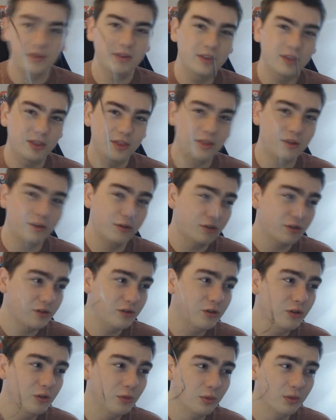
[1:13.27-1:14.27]
they're
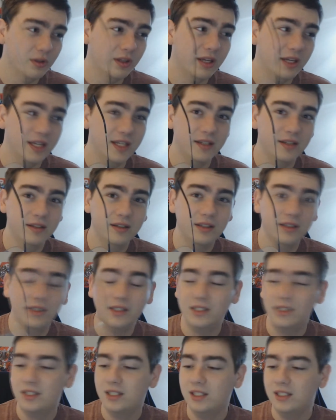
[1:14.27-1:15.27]
super light.
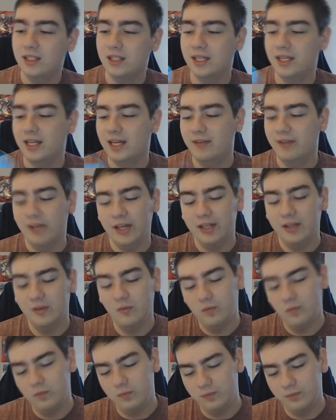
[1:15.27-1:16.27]
Like, I've had
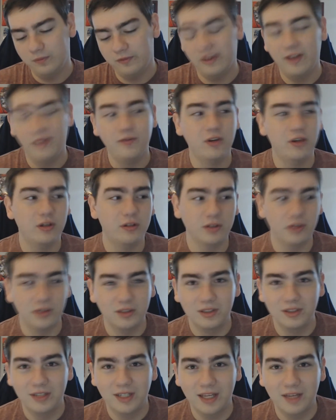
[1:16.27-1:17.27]
$5
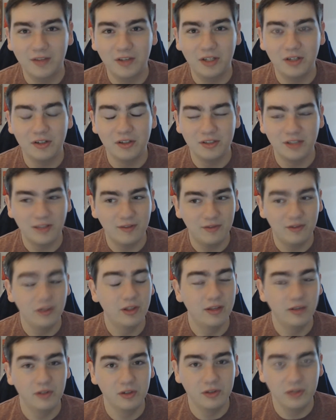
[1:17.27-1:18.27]
aviators that feel
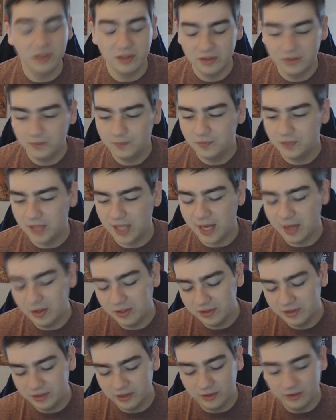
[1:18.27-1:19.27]
heavier than this. I don't
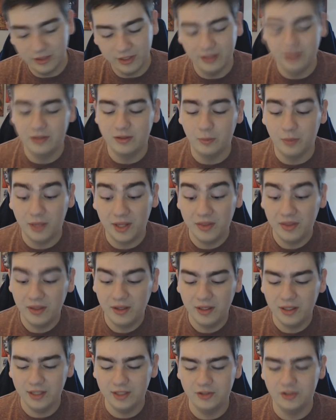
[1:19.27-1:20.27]
necessarily think that's a bad thing.
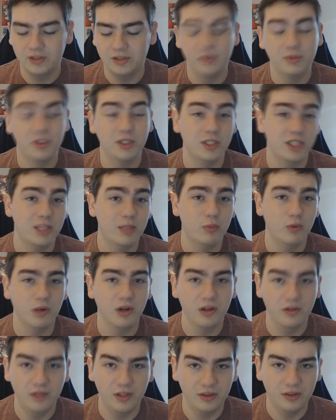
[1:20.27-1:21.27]
It's just something to keep aware
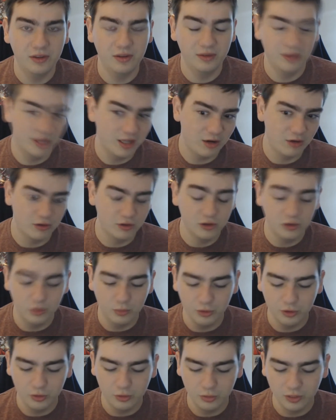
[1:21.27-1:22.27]
of, that they are super,
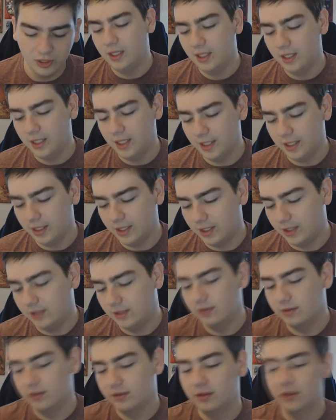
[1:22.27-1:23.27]
super light. And
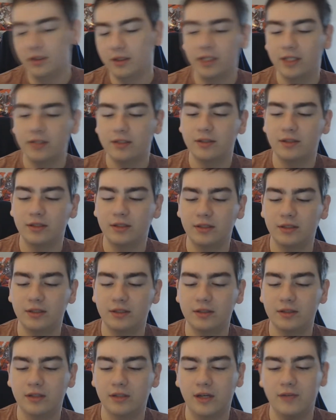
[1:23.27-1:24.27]
then next
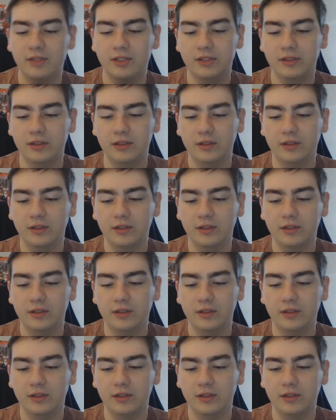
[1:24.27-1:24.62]
is, obviously,